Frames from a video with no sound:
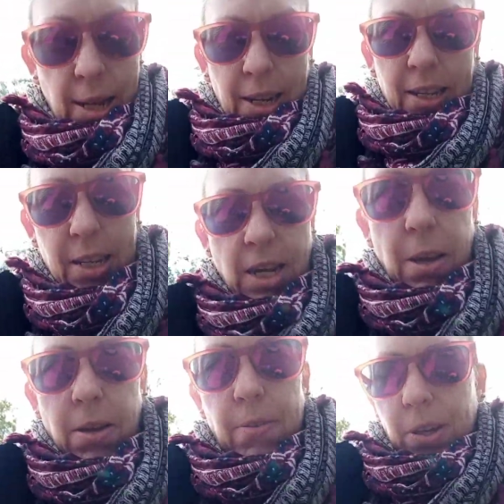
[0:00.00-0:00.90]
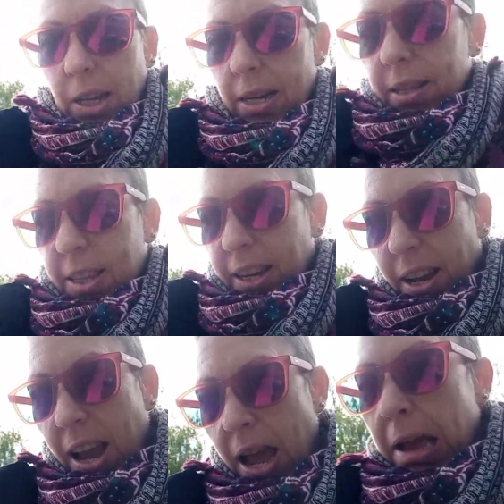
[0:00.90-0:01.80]
let you know if I get anything
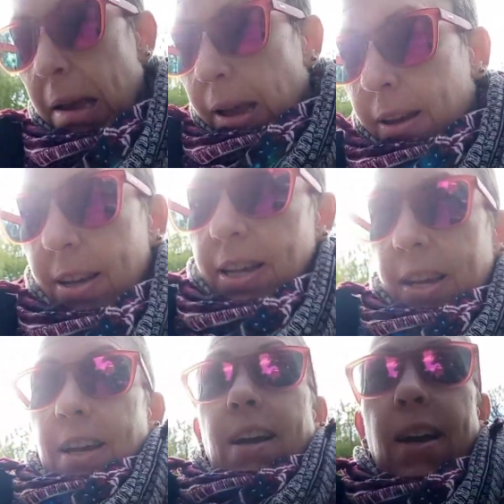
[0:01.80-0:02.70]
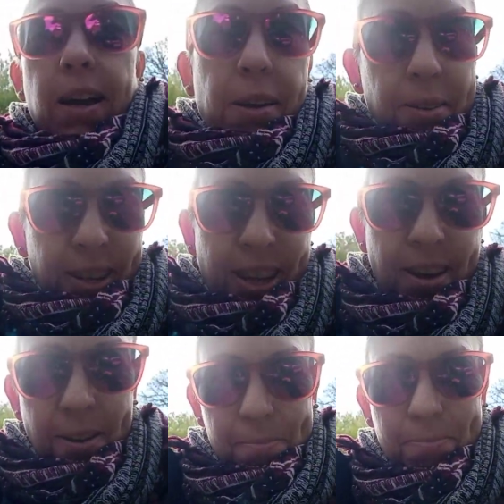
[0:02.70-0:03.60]
when I get
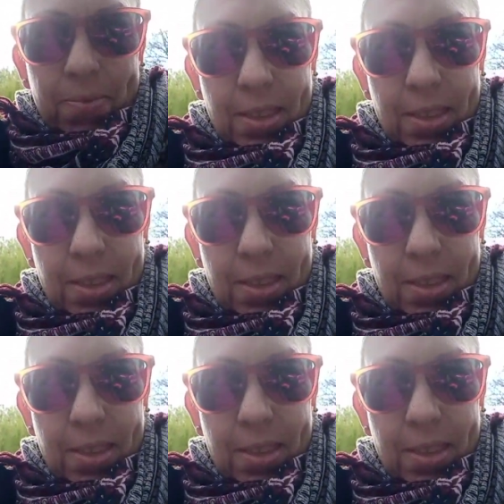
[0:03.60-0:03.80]
home.